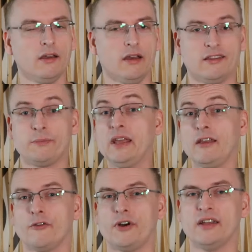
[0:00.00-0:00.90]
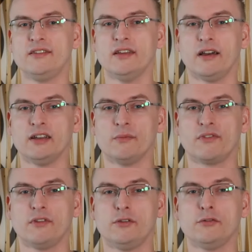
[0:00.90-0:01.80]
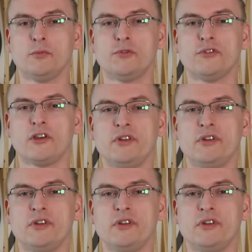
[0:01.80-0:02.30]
And speaking of high tier items, YouTube user